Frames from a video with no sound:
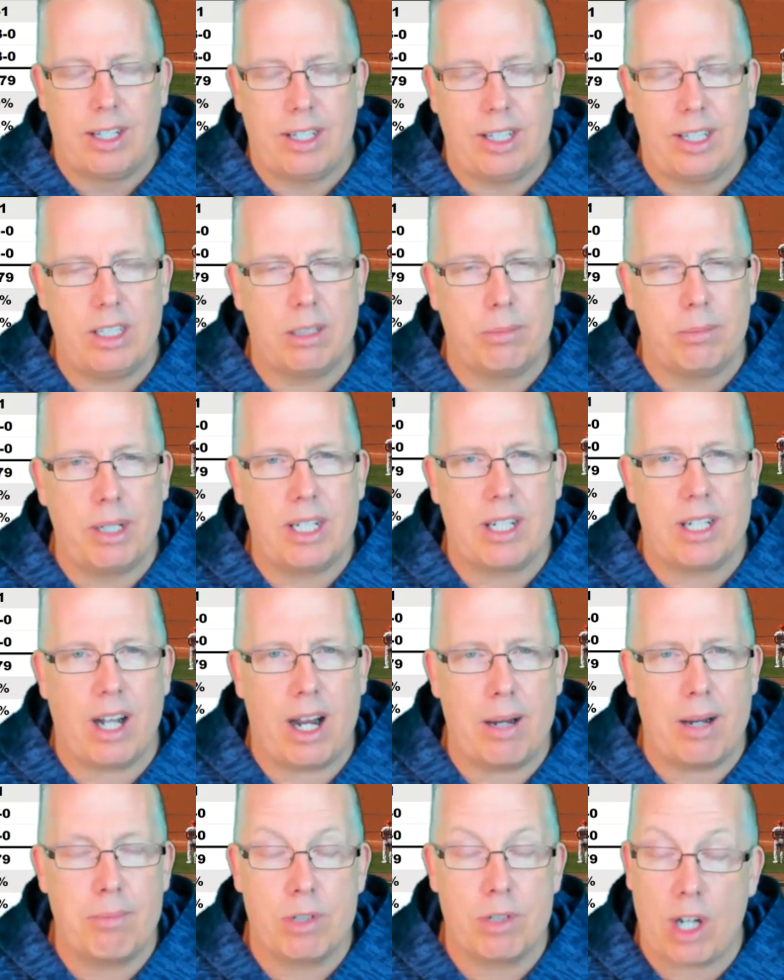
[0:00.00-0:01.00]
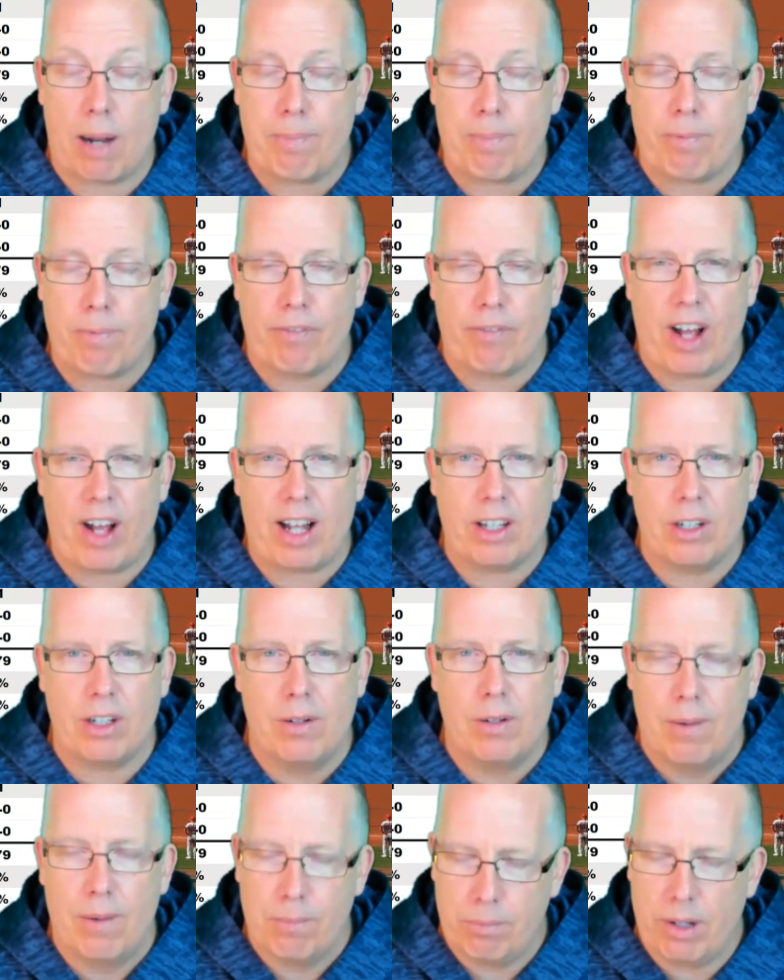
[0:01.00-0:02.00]
In the meantime, shop for
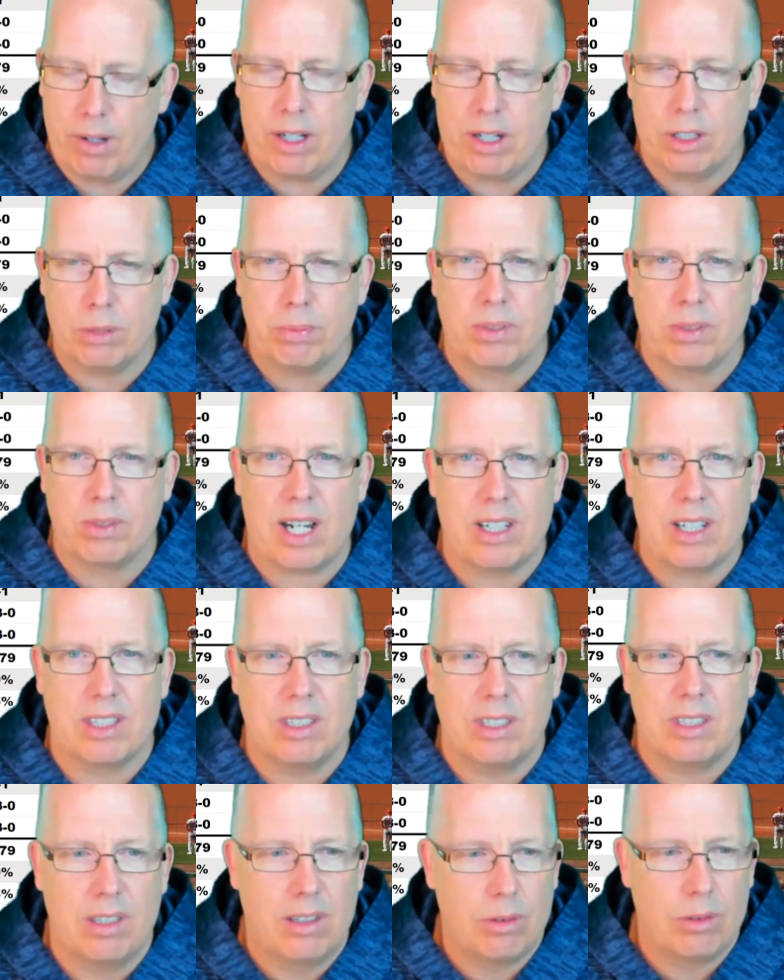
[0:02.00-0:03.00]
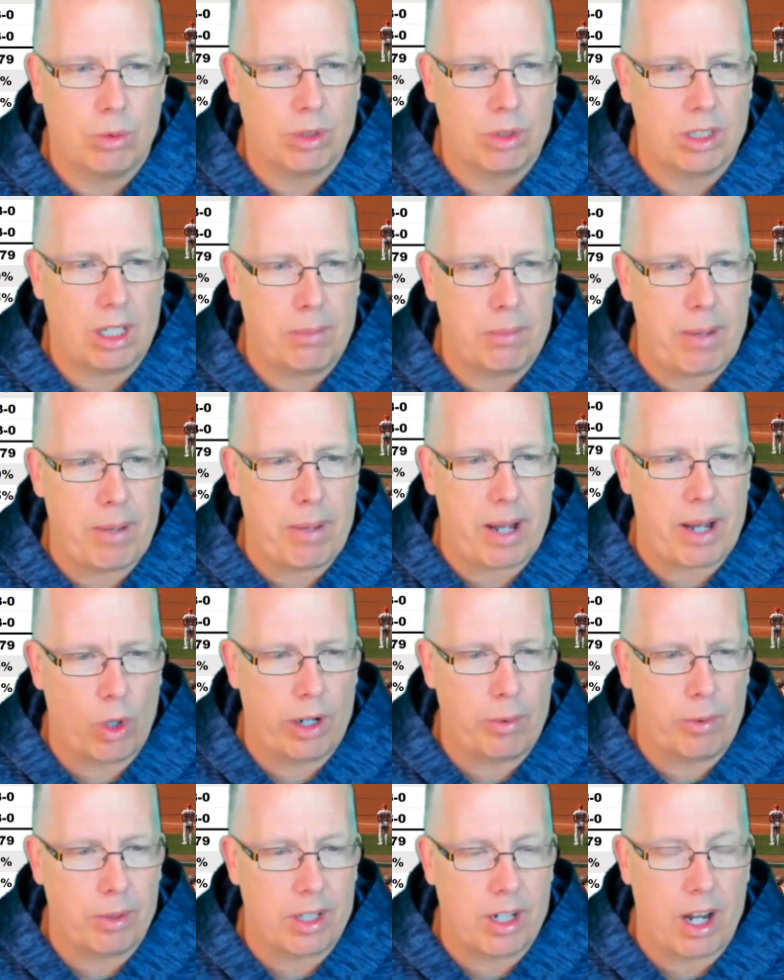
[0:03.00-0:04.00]
value, play those percentages. We'll see you back
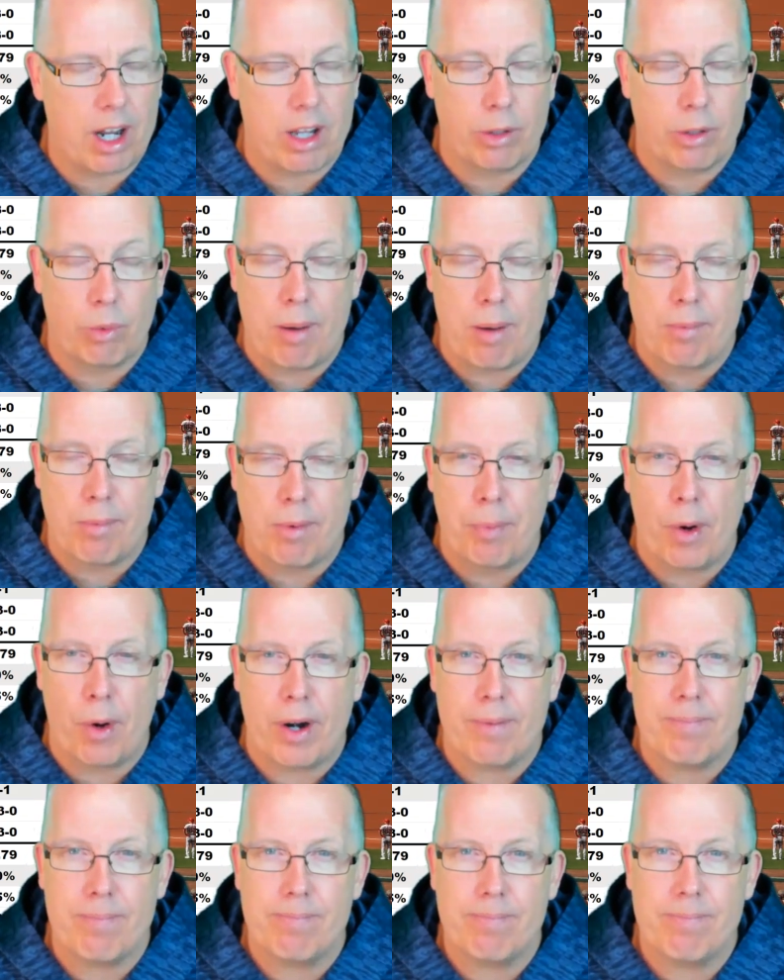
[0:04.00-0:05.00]
shortly with another Raymond Report.